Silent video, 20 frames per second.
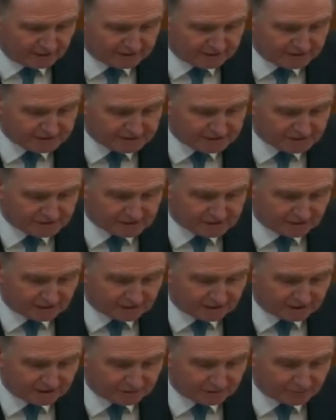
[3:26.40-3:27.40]
Police
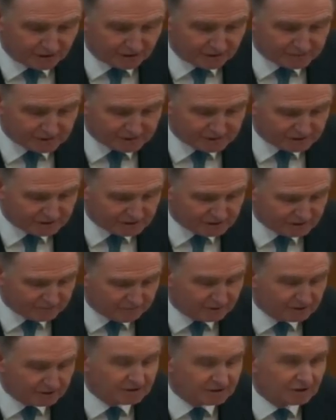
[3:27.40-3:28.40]
dug at the premises
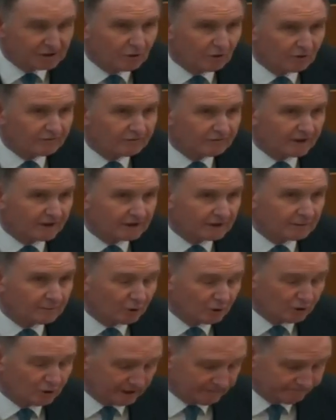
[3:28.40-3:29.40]
but did not find
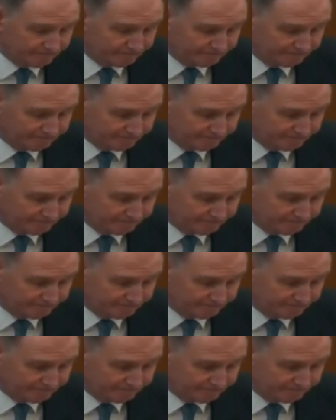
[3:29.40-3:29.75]
a body.